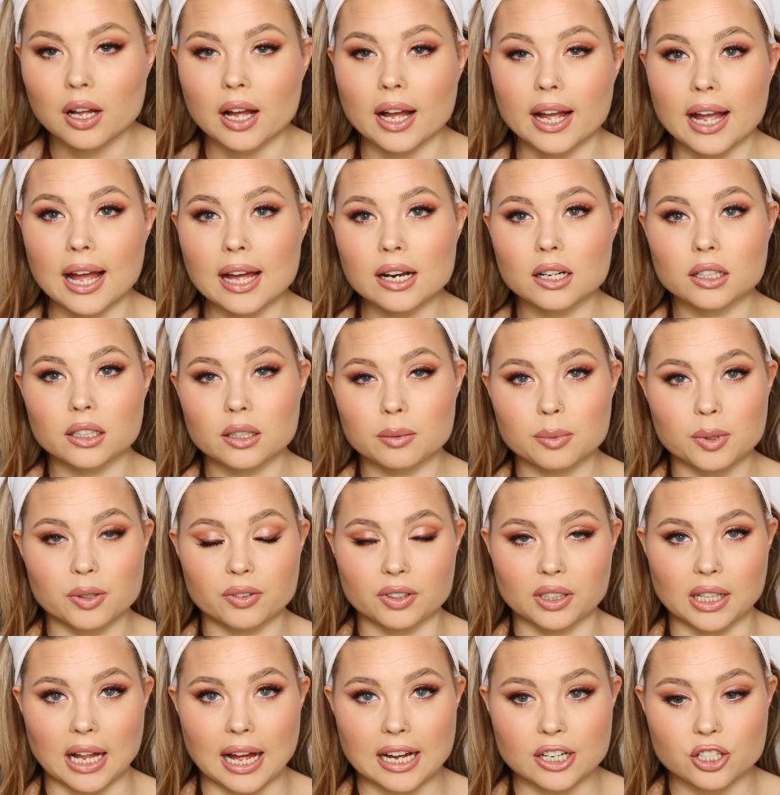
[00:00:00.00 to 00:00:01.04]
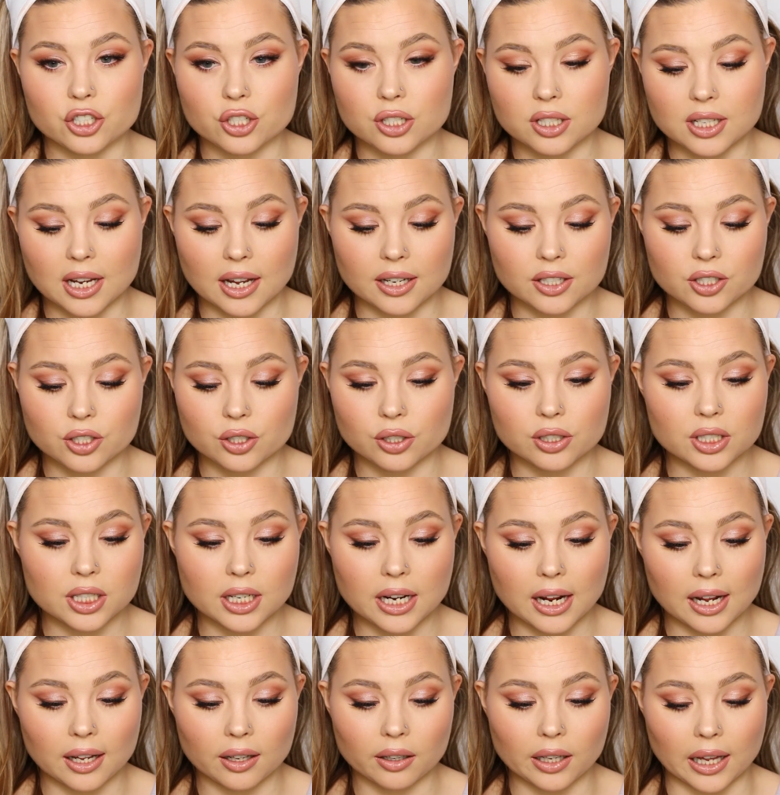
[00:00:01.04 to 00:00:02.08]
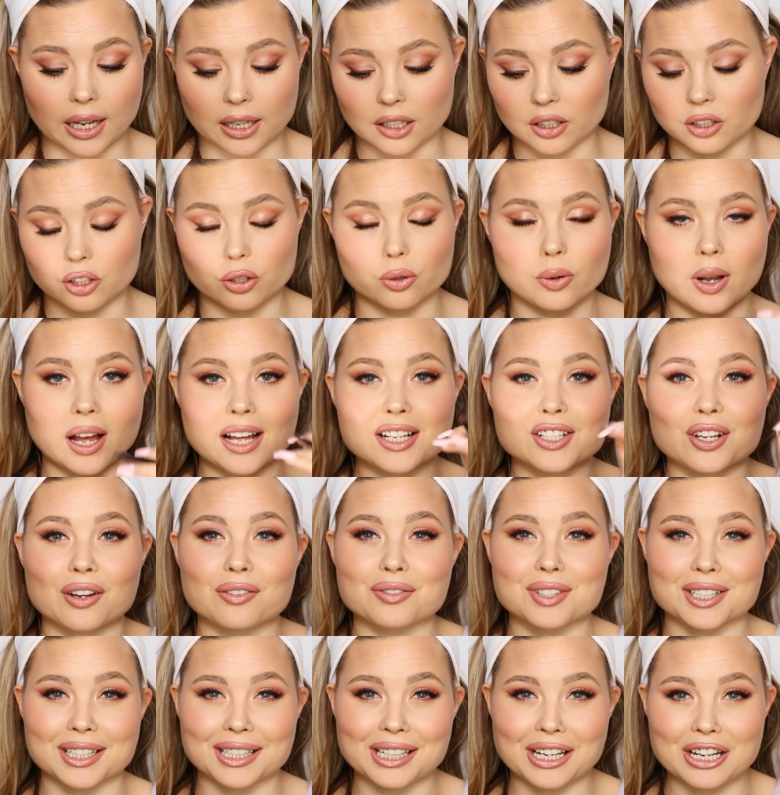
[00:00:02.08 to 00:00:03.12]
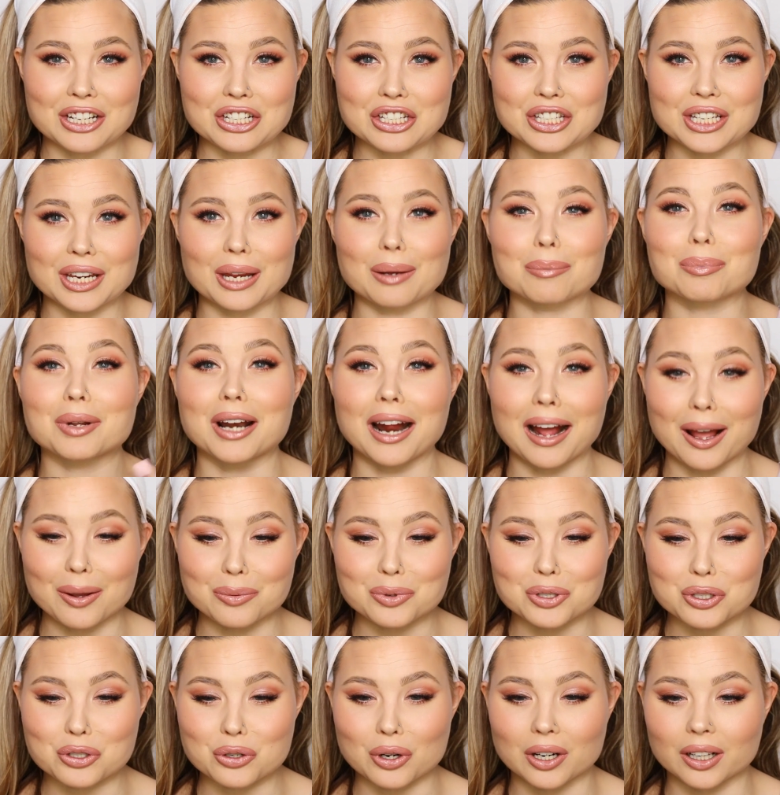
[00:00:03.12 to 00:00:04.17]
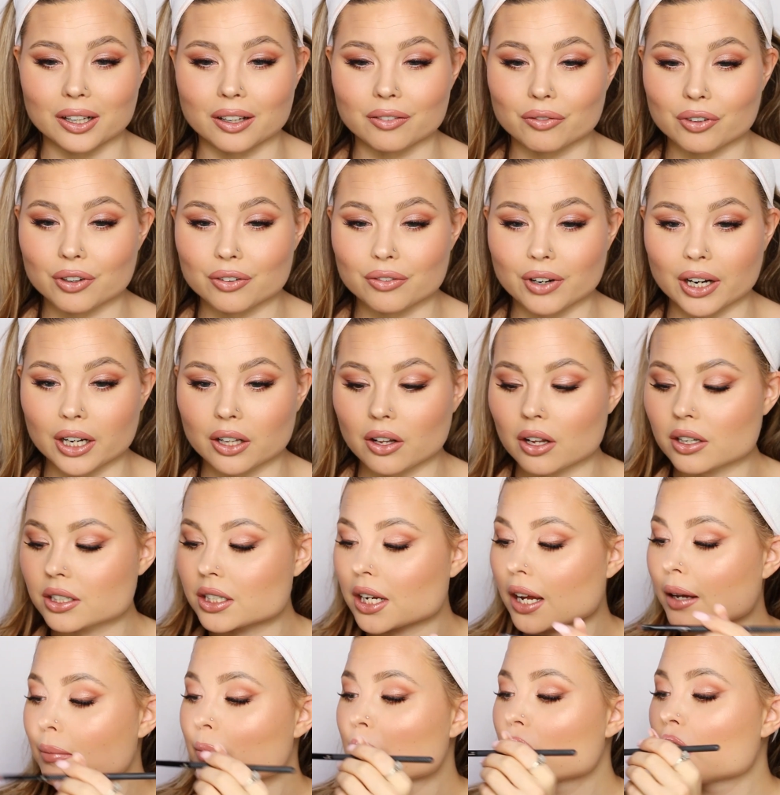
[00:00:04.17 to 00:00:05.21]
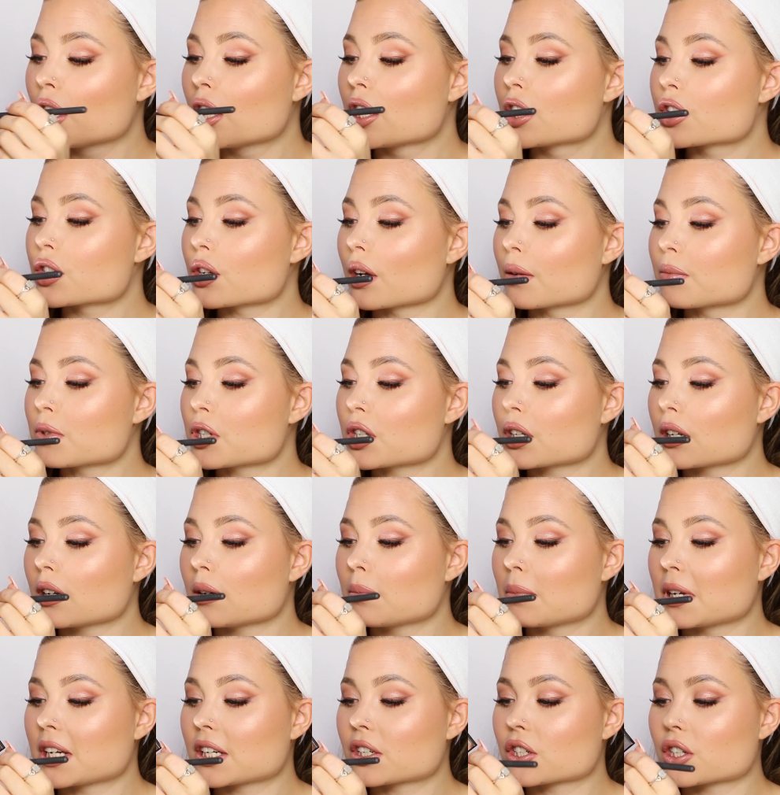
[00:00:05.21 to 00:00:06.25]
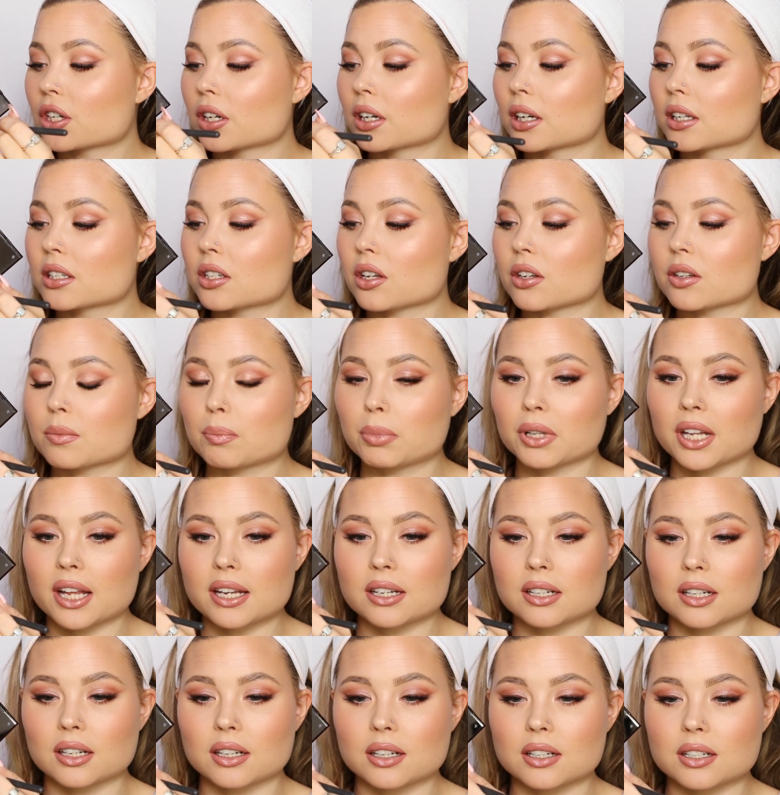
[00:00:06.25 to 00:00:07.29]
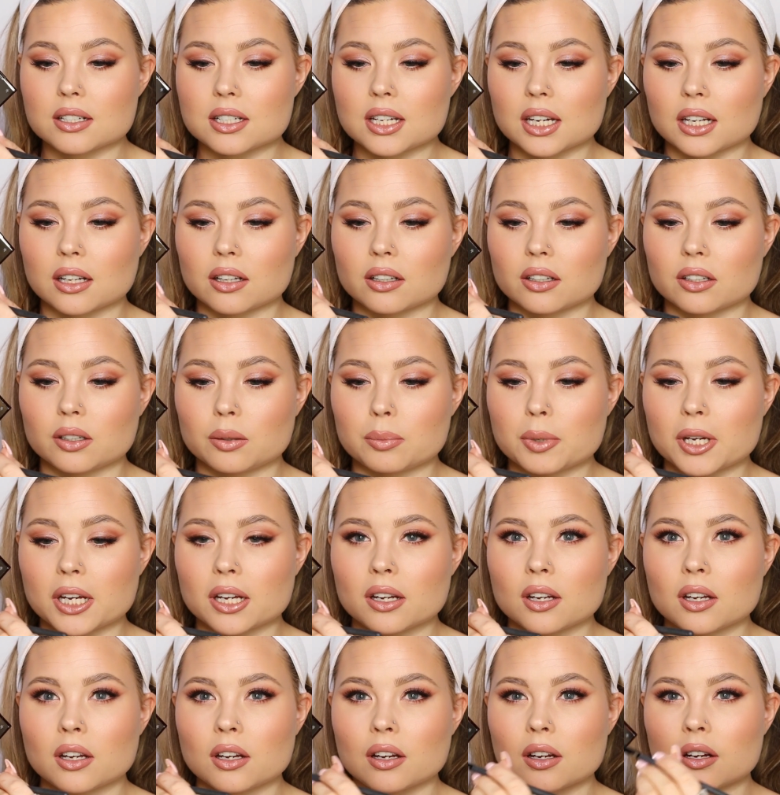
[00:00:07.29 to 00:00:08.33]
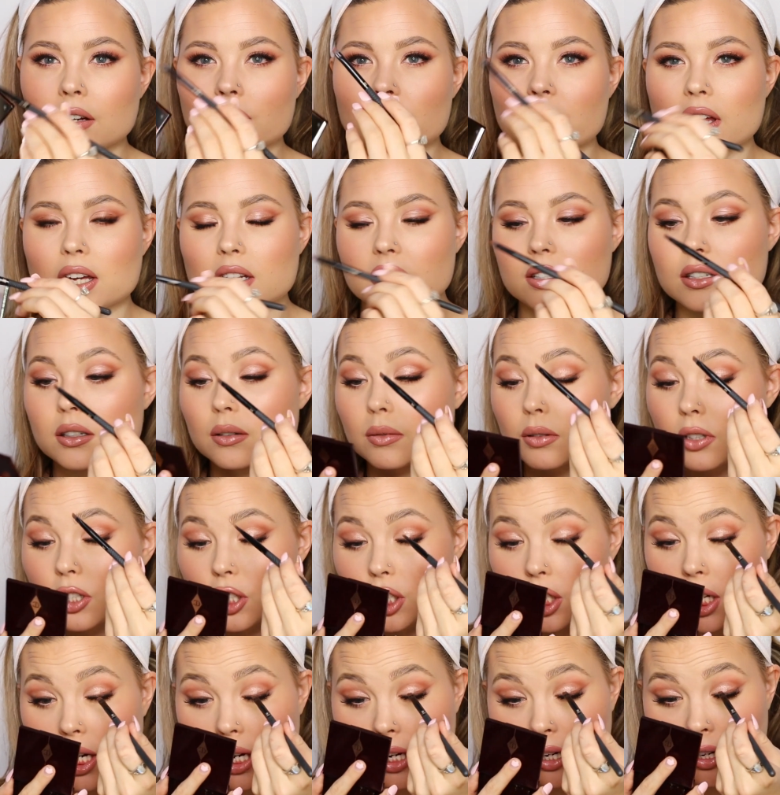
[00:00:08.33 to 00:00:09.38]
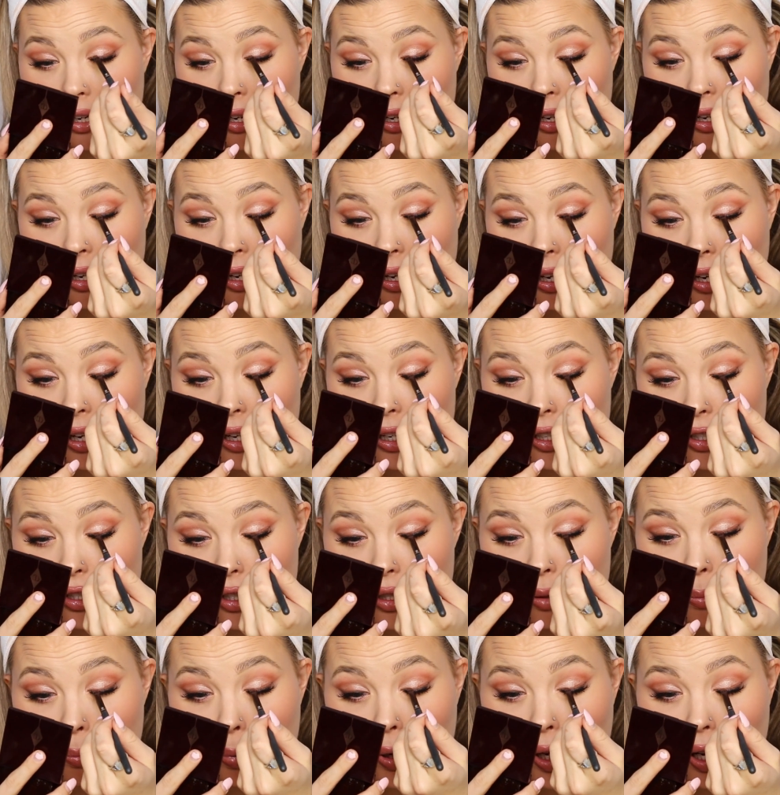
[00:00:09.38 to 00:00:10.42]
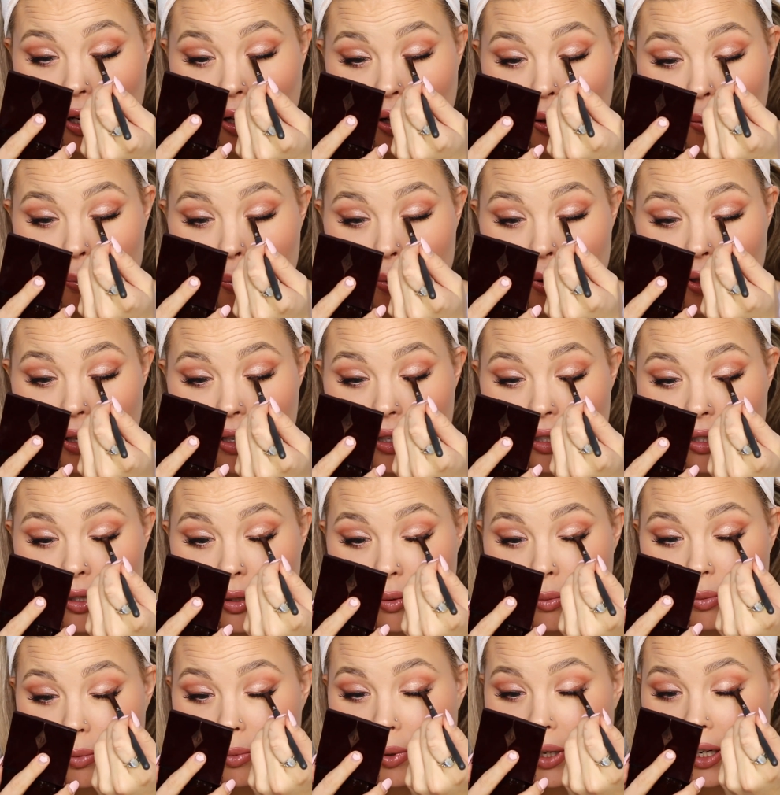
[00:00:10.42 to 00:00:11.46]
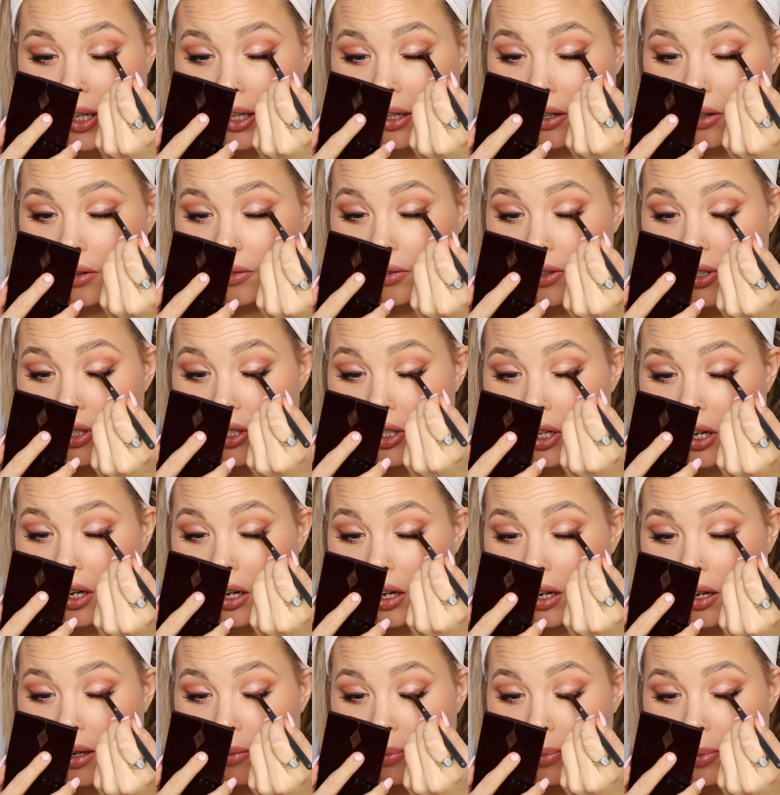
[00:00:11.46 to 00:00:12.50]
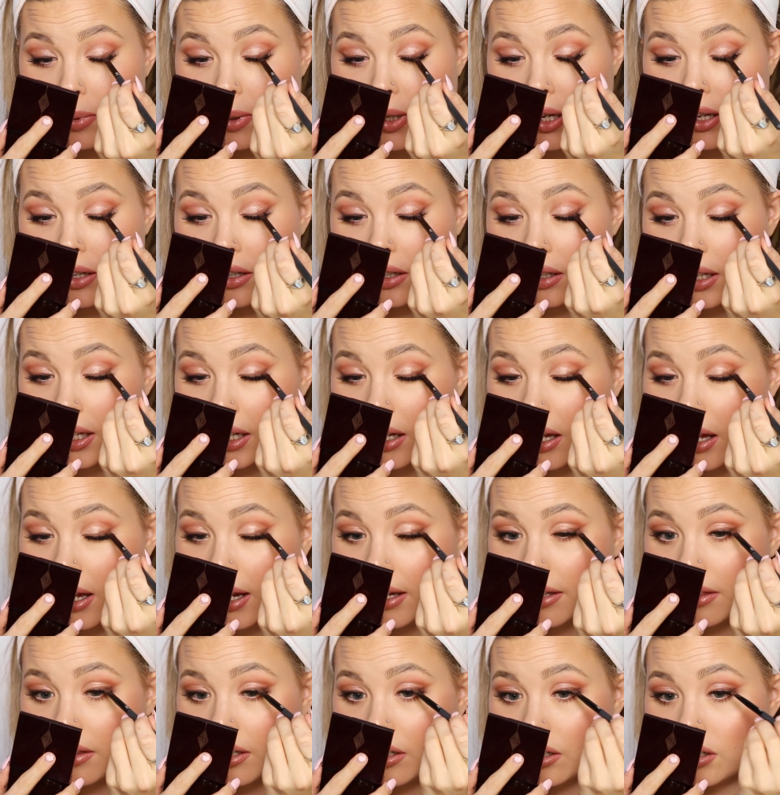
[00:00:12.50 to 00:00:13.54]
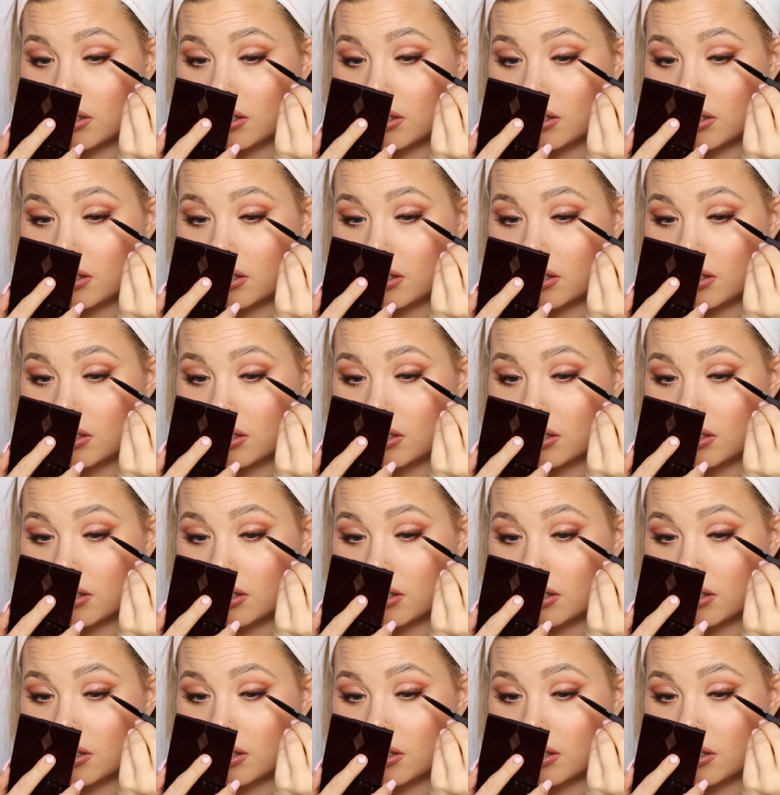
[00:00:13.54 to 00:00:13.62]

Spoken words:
I had a little bit of a lash disaster today. Like you guys obviously didn't see it, but I was struggling for a very long time. So I'm just gonna make sure it's all blended and take a little bit of that shade and just pop this right over top, kind of like hide the